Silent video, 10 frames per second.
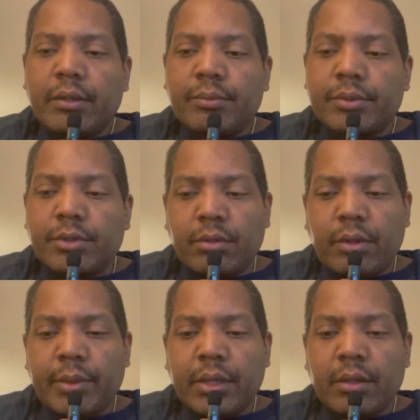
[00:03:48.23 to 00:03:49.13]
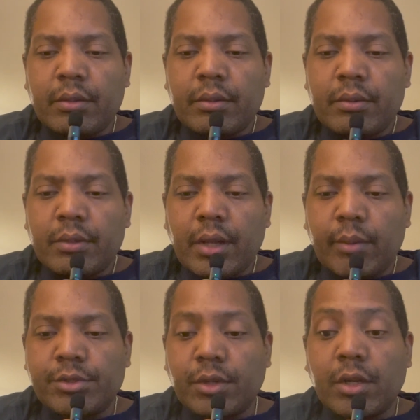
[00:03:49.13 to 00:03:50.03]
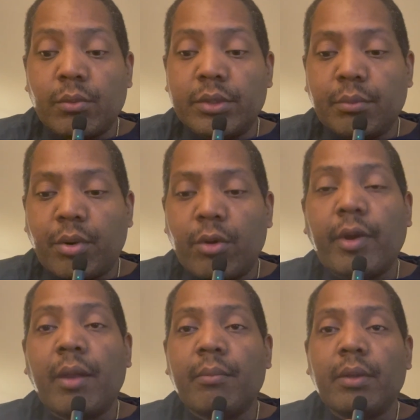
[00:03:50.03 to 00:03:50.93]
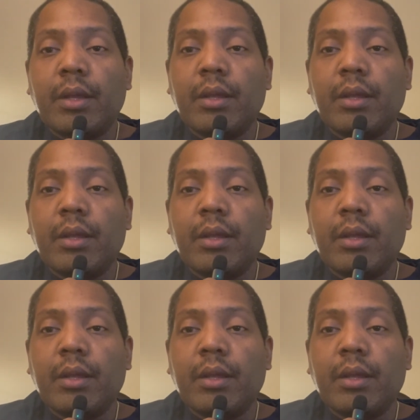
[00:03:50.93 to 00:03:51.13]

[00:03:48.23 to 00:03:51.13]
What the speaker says: So I mean, I'm struggling with the program